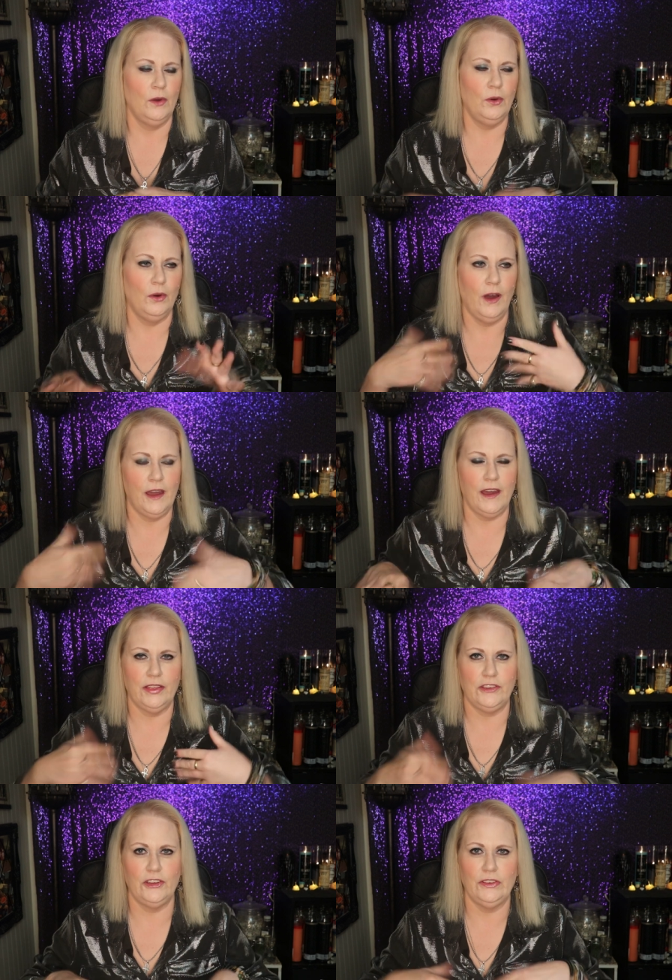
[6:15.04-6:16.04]
Ooh, I
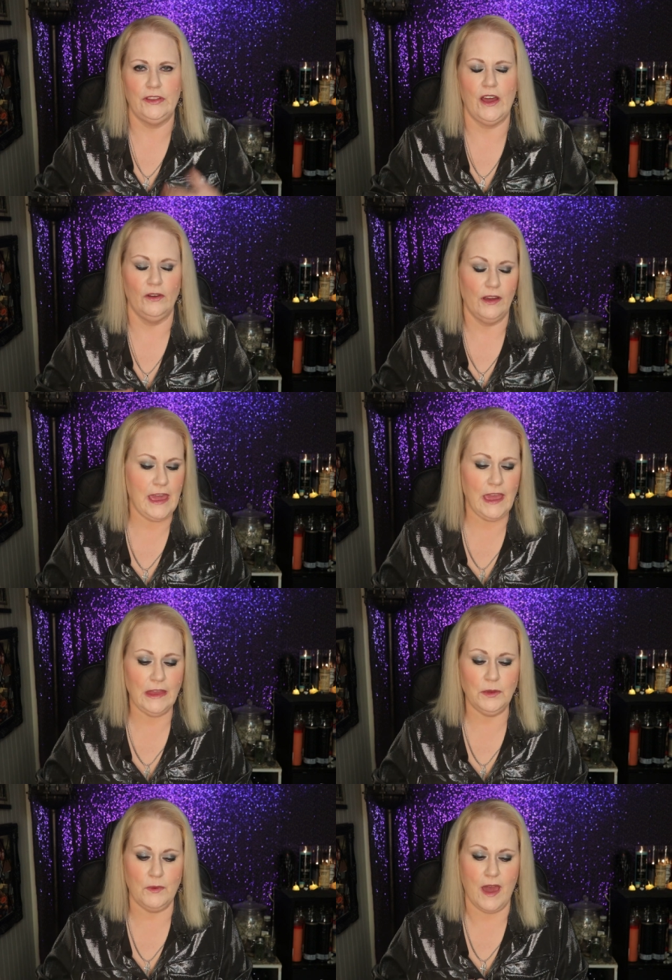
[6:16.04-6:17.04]
got the chills now.
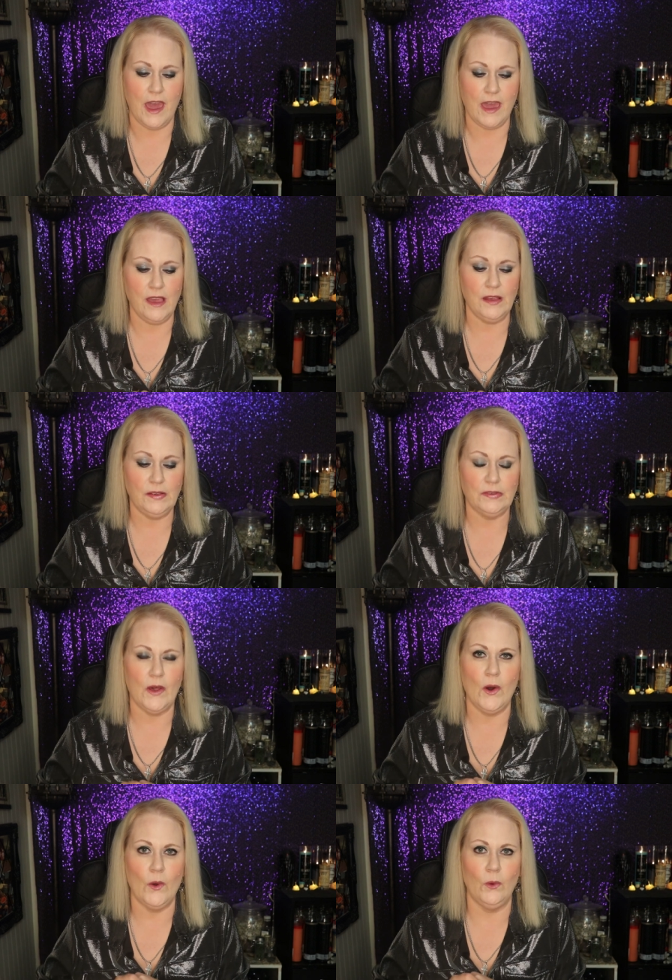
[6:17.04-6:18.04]
Anyway,
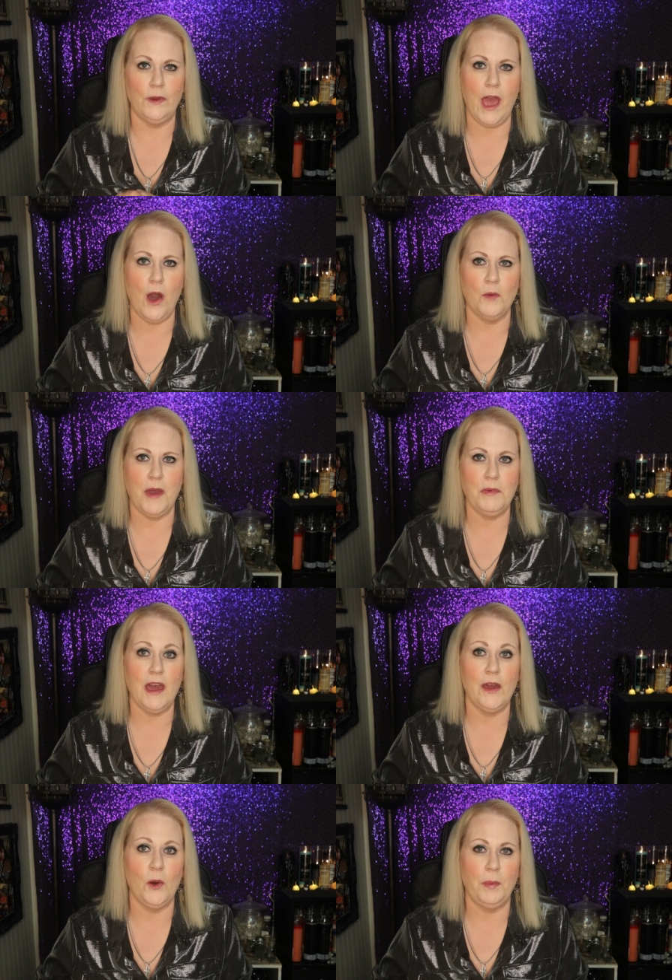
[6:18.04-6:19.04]
so now maybe
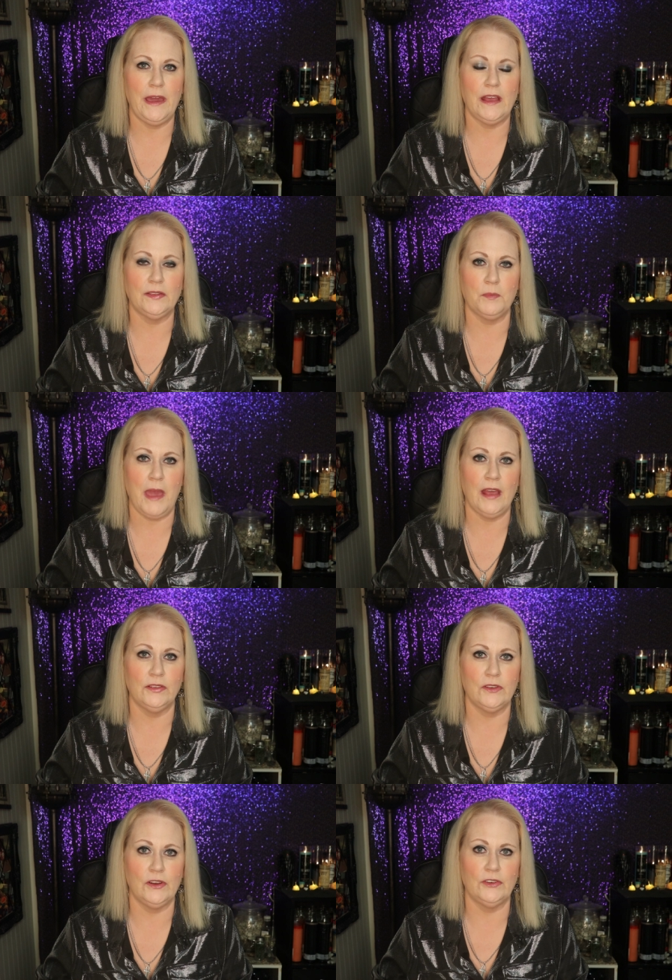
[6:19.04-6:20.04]
I hope I get some
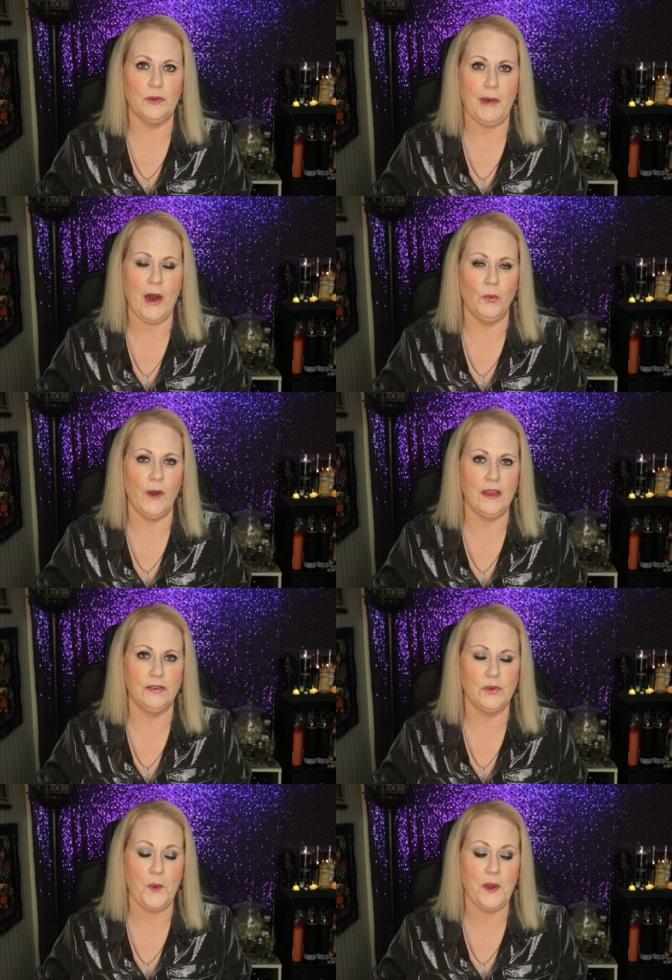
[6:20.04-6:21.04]
answers about what
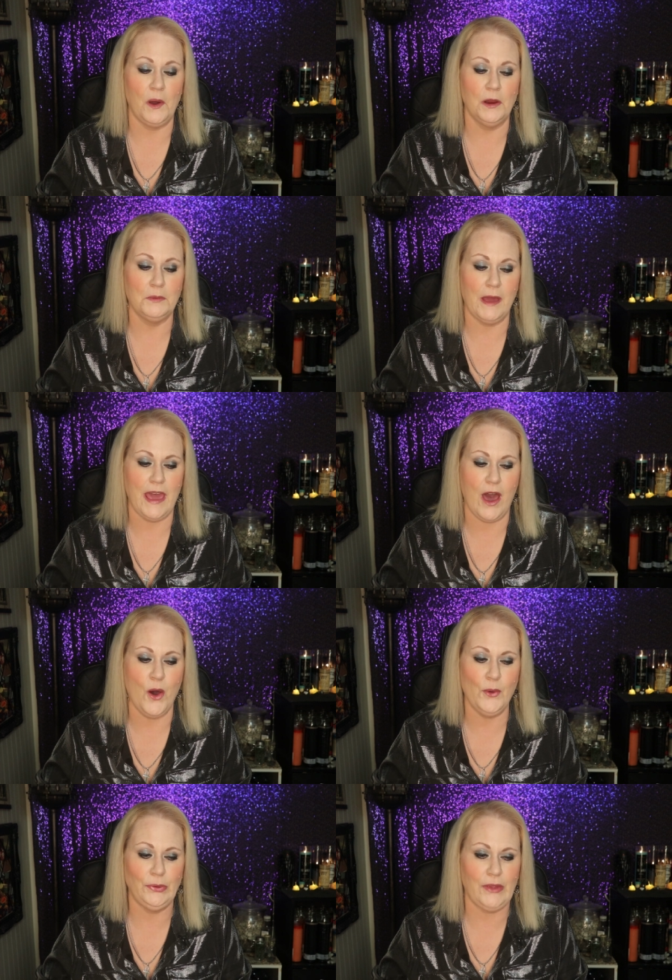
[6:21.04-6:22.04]
is going on in my
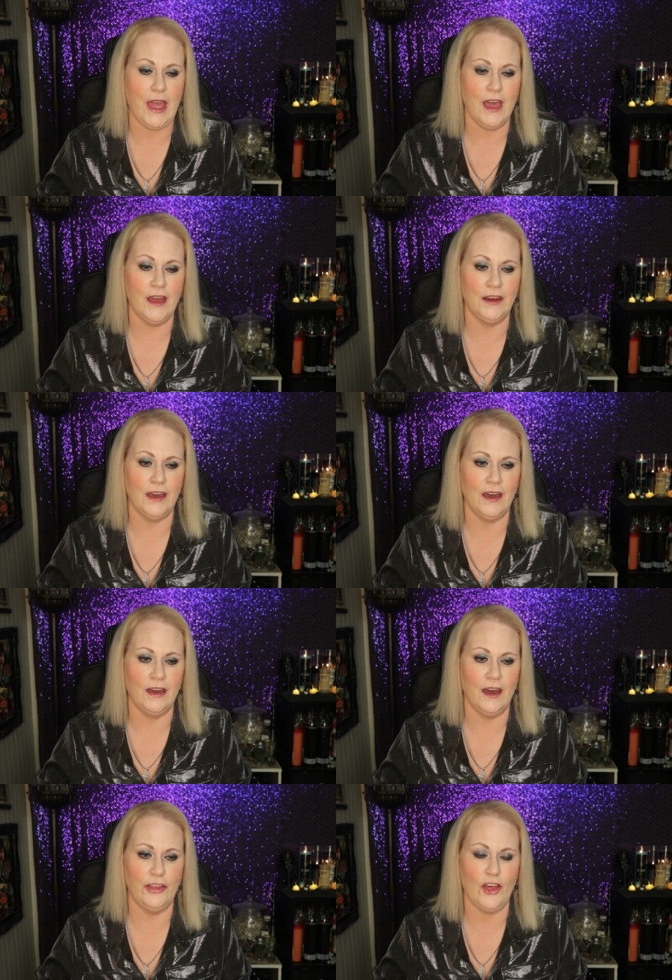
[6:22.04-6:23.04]
house. And
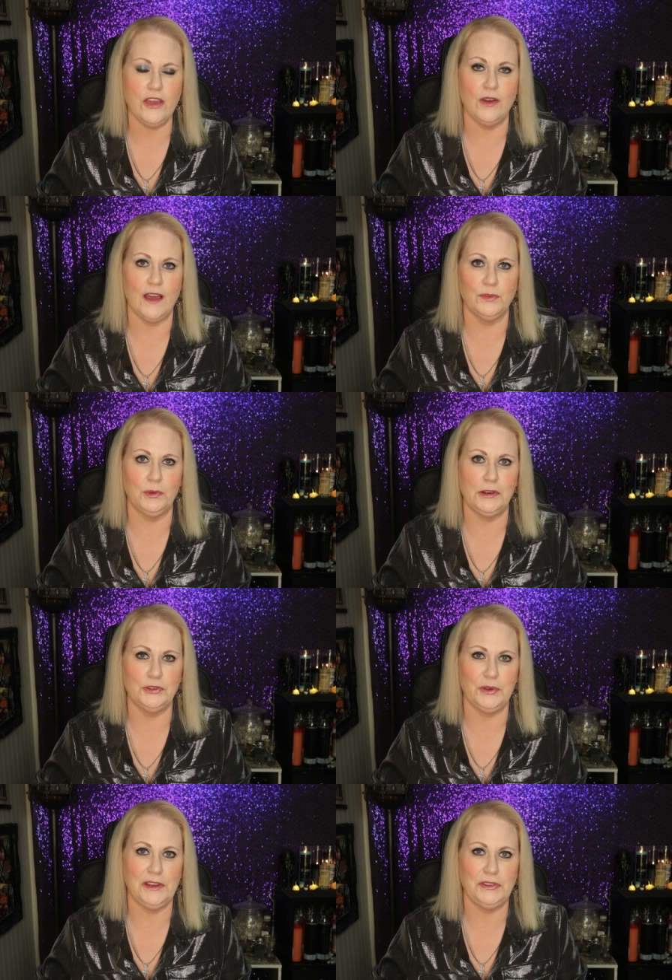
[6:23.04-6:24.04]
uh, I thought you guys would
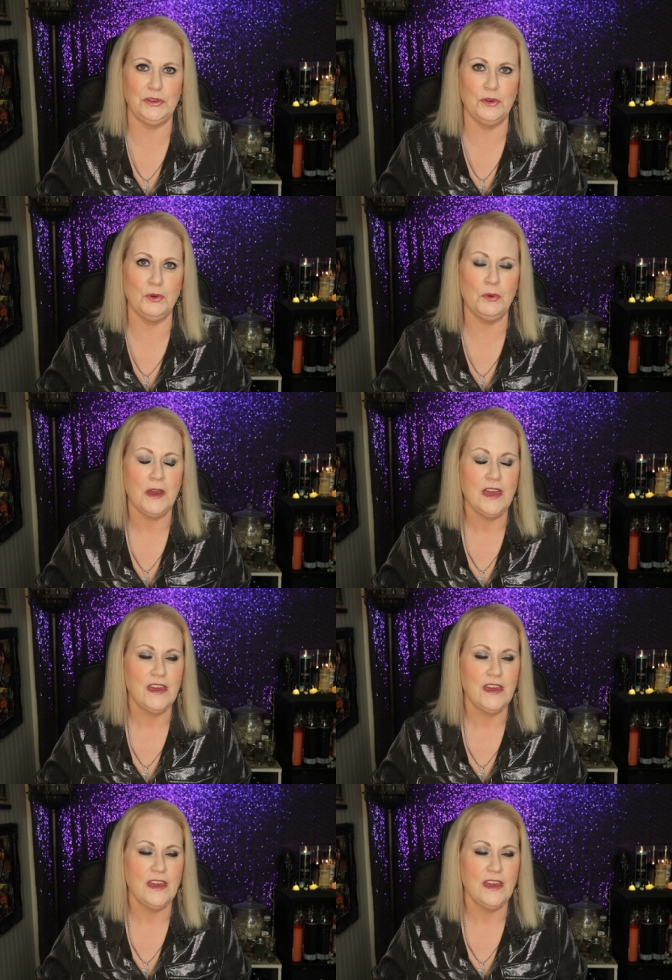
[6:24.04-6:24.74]
enjoy it too.